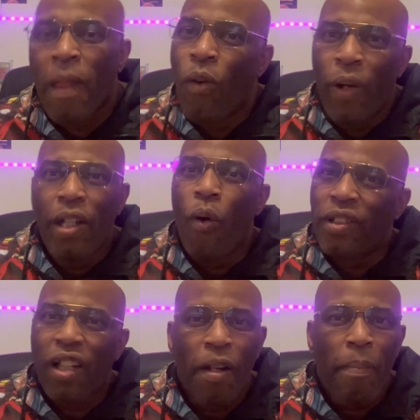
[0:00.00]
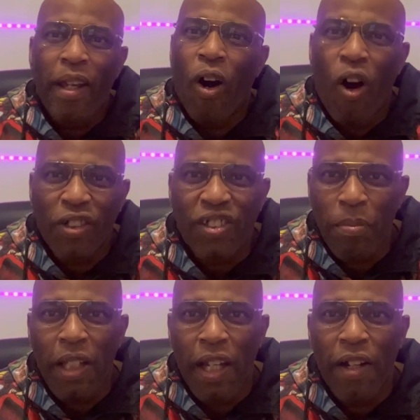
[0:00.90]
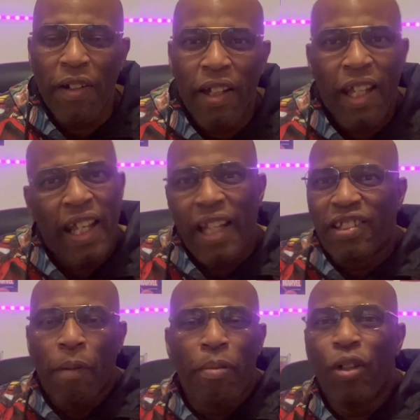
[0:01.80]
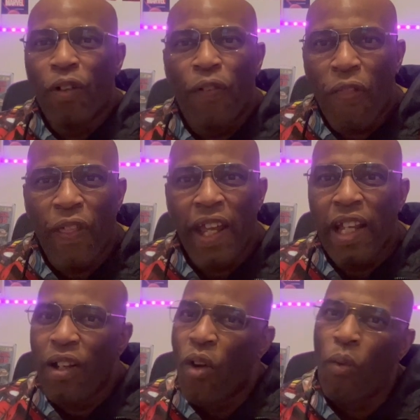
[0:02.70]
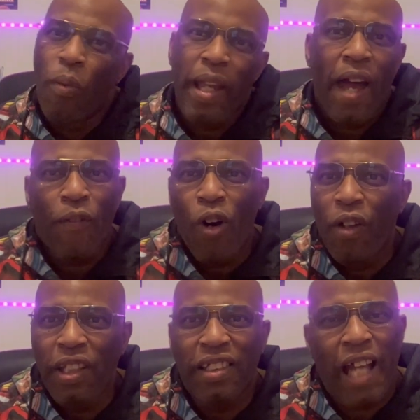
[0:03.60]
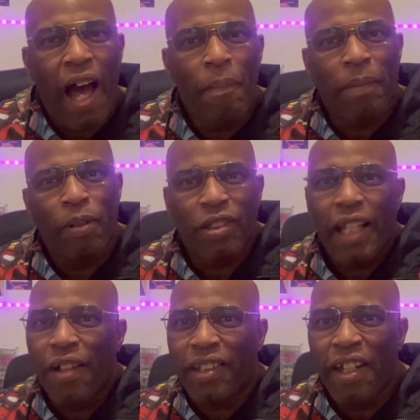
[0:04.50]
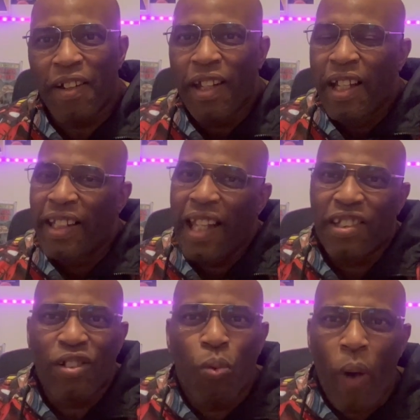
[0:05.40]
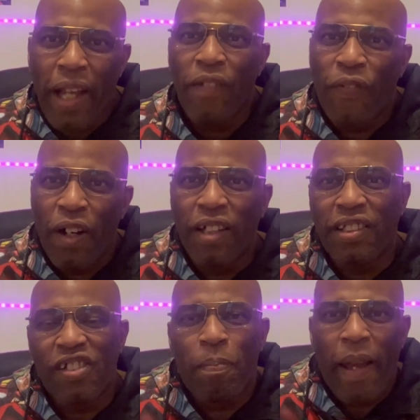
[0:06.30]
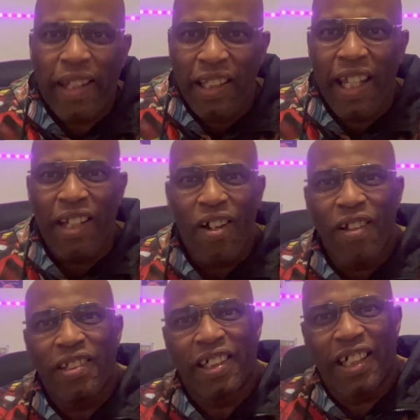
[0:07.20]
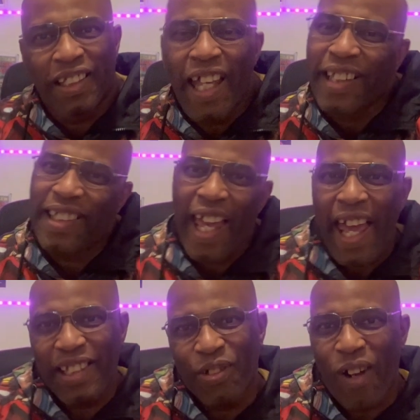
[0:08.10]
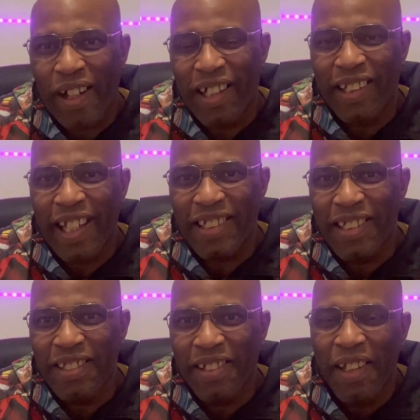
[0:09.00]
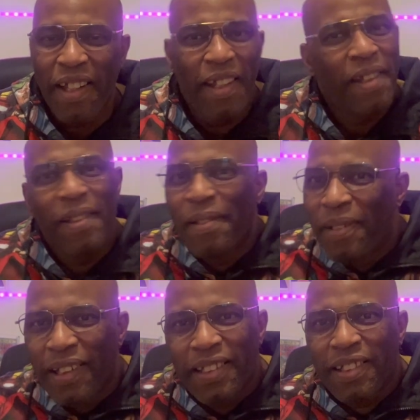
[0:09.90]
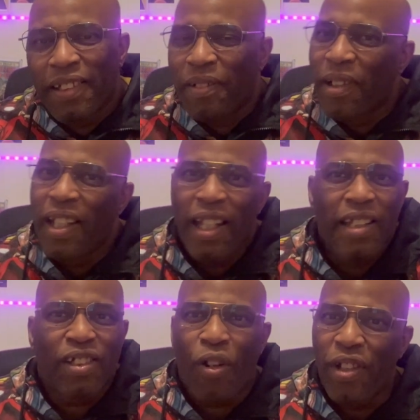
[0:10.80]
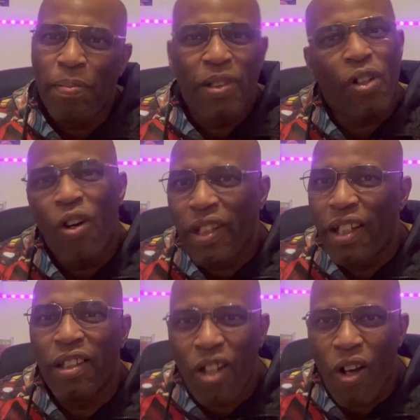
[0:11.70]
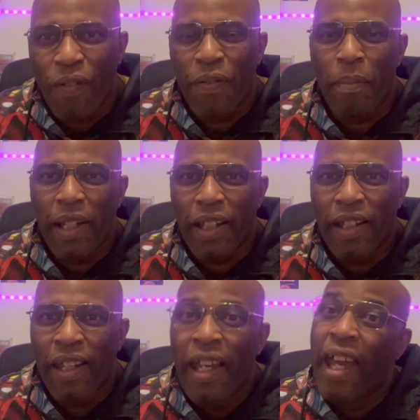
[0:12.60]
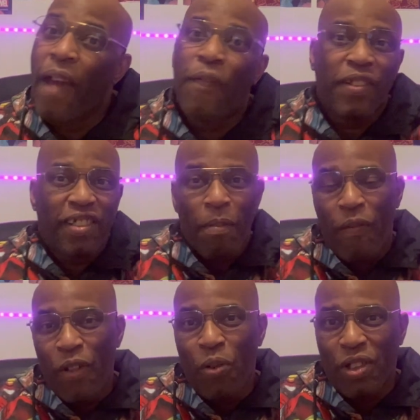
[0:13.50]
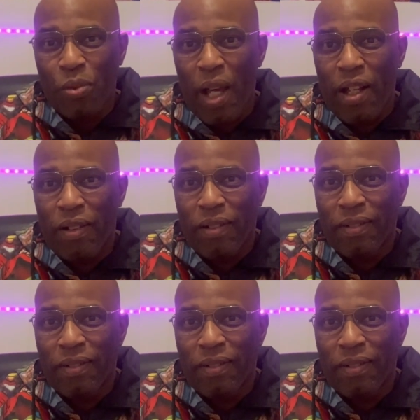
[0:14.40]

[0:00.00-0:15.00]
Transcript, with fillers: We know it's going to be an awesome year. It's a beautiful thing when we have all these comic books out there that just waiting for us to speculate on, to collect, to add to our collections. Listen, it's Christmas all year long for me and for some of you as well.